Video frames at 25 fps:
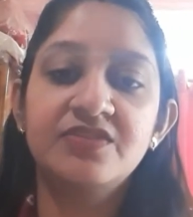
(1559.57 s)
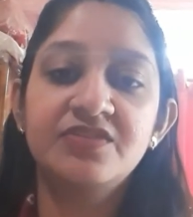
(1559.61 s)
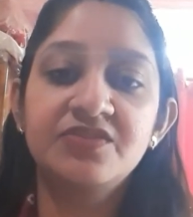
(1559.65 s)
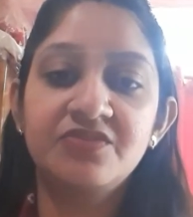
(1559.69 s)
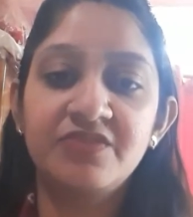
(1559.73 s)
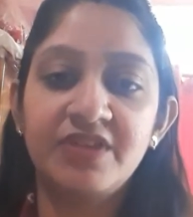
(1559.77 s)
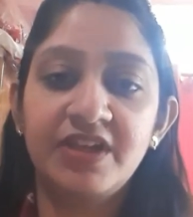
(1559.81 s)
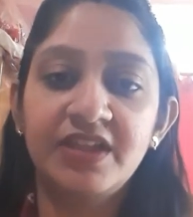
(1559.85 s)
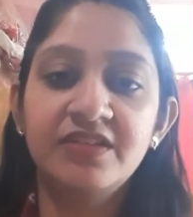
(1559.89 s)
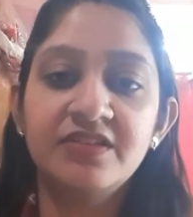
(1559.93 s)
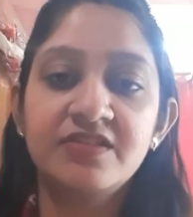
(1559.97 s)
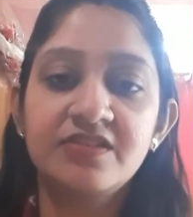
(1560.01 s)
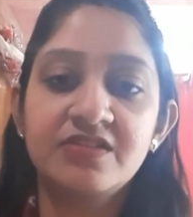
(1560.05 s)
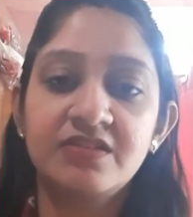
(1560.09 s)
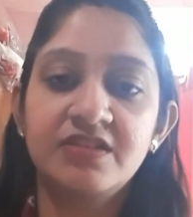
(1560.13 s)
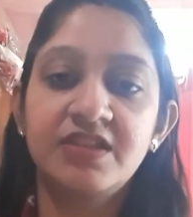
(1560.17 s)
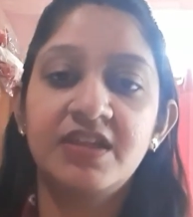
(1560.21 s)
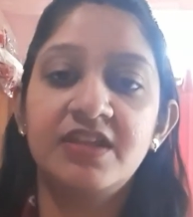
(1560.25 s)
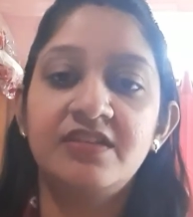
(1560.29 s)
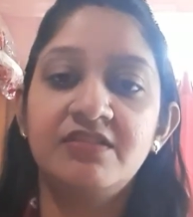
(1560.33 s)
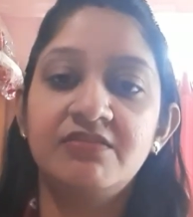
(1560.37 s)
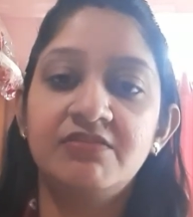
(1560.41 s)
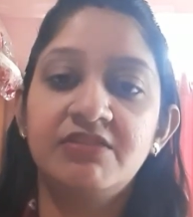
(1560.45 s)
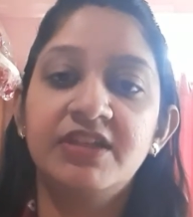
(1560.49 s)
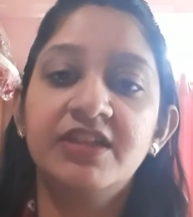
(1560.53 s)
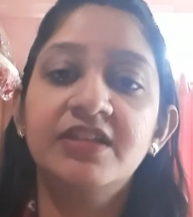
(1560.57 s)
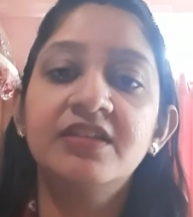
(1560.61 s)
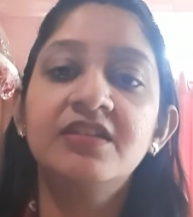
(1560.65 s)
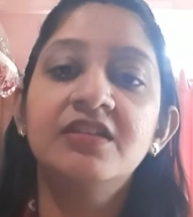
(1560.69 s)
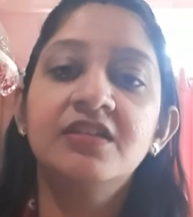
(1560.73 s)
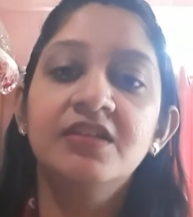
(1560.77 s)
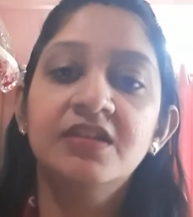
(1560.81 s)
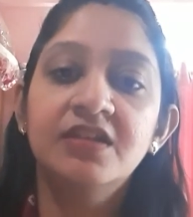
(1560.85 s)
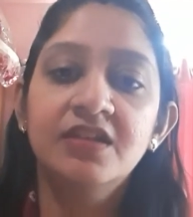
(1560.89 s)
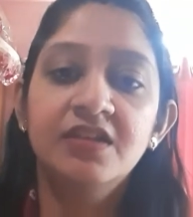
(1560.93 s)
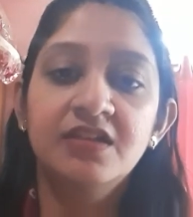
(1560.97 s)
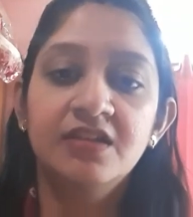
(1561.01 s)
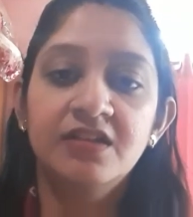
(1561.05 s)
your strength so that you can
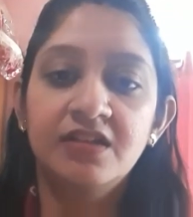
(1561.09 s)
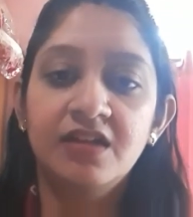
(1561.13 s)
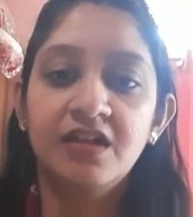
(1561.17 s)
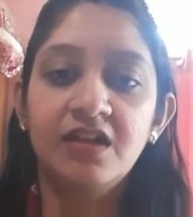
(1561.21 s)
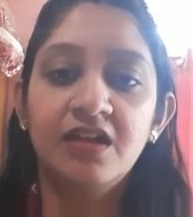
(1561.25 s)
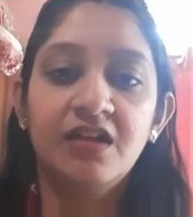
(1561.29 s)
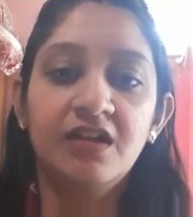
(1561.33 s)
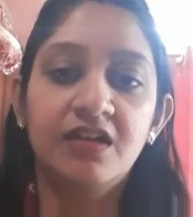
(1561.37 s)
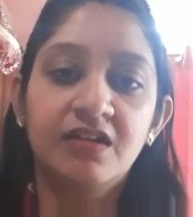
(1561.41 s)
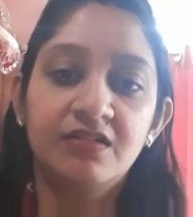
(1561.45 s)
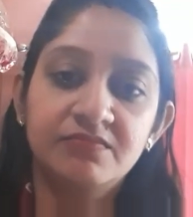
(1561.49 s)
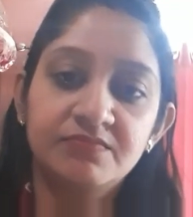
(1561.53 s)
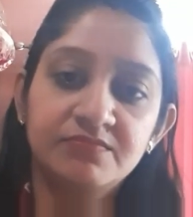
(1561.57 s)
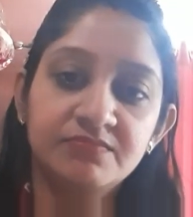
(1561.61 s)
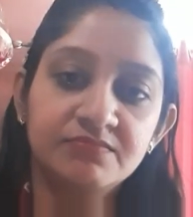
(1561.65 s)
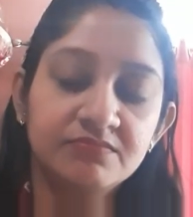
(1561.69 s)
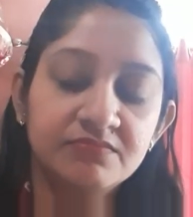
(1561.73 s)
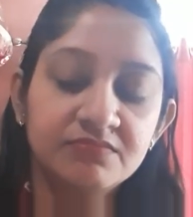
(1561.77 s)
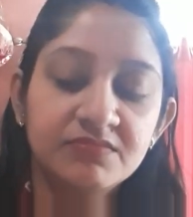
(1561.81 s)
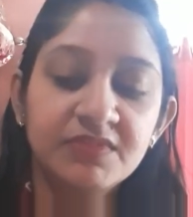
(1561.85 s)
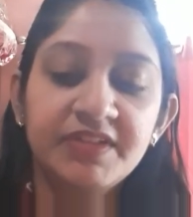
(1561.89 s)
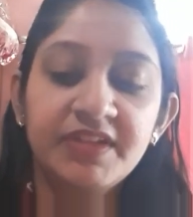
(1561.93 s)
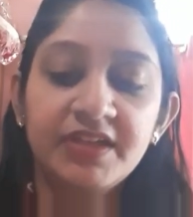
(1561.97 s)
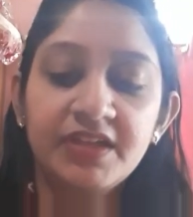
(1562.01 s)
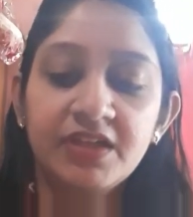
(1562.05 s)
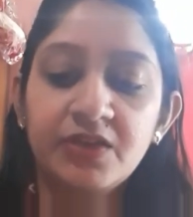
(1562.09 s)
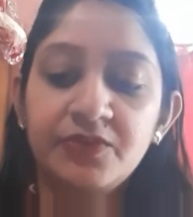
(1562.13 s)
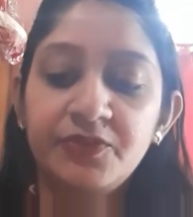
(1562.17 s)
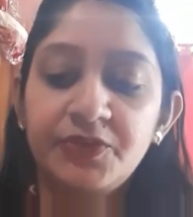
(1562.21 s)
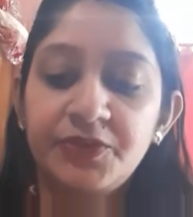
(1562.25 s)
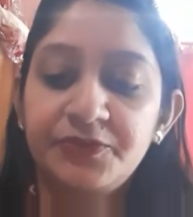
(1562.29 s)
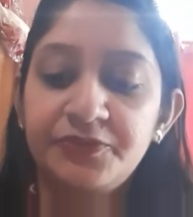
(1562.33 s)
recover